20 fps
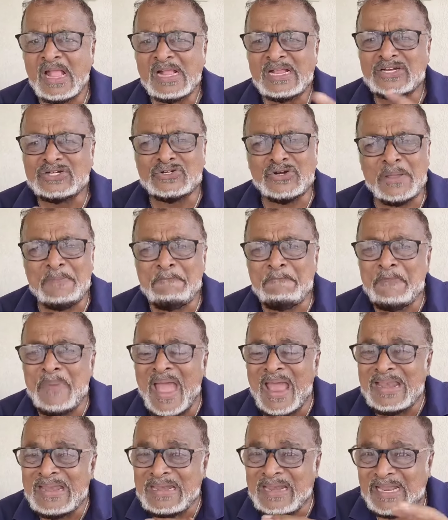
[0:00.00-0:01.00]

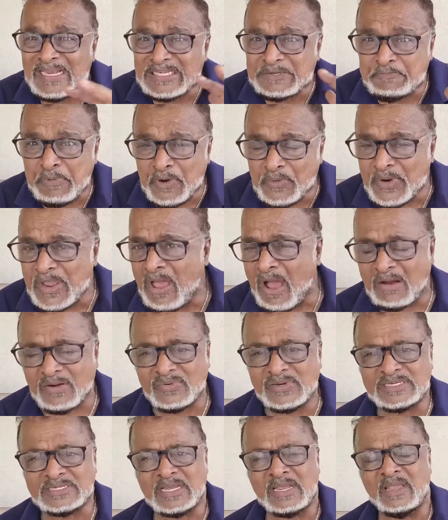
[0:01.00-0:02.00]
Tremendous
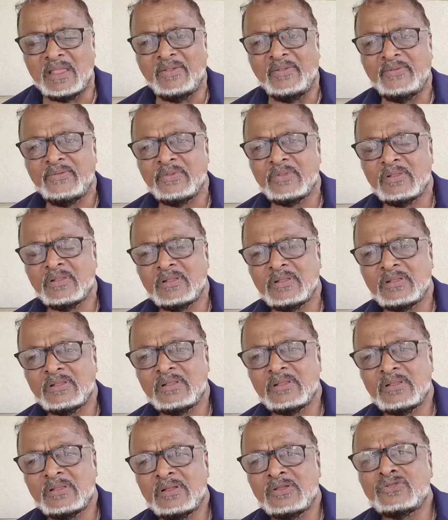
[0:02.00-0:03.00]
bureaucracy.
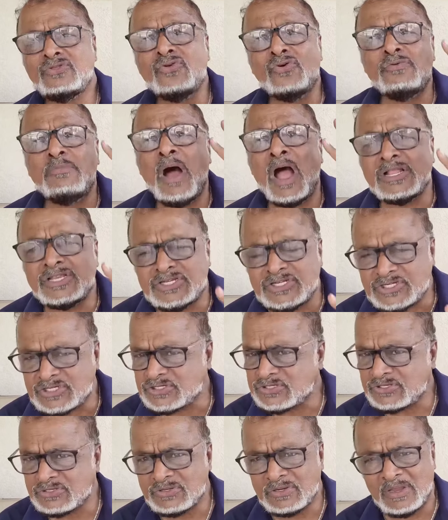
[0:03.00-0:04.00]
Too
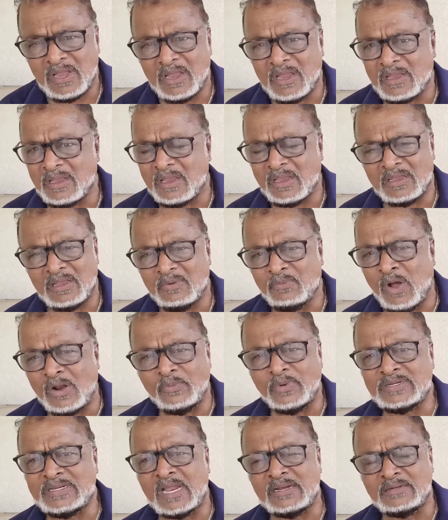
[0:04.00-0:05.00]
much, one
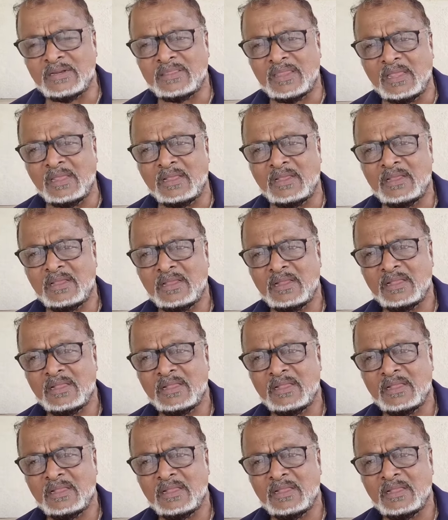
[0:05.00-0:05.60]
would tend to think.